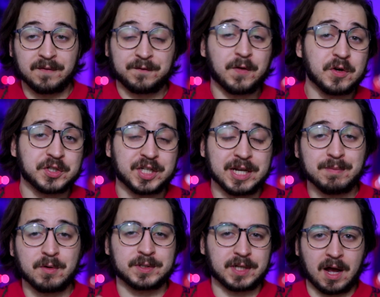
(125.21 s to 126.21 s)
first and
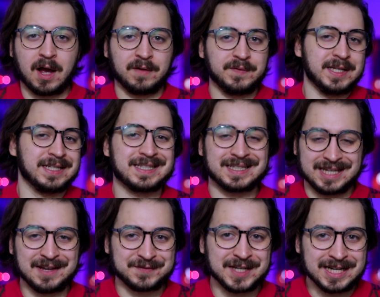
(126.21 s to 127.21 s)
most obvious
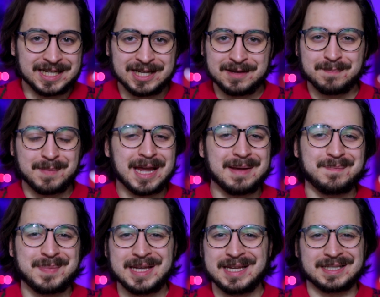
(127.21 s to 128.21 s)
gift idea may
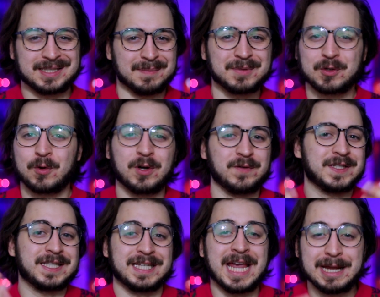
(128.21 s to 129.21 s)
be some sort of
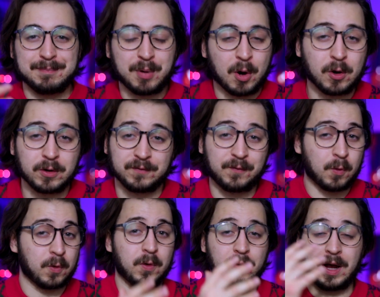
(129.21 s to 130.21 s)
skate part
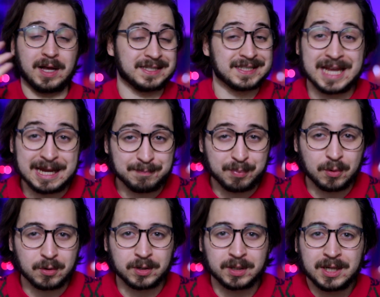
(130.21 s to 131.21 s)
for a
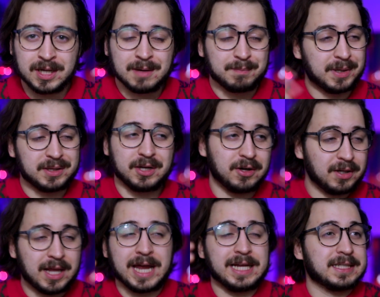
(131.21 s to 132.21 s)
skateboard, but there are
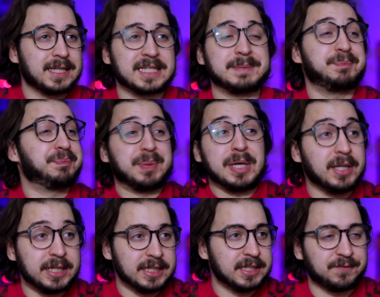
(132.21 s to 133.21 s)
like 6
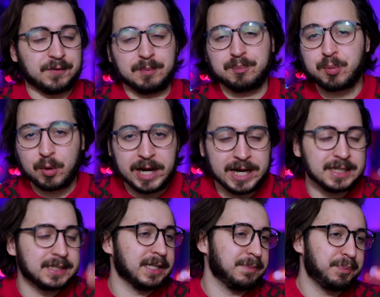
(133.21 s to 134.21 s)
billion different
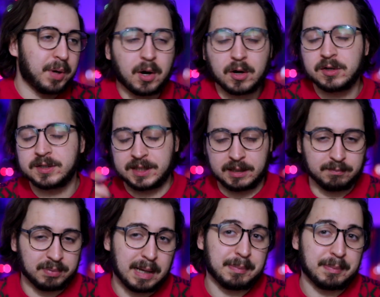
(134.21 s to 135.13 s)
brands and parts and blah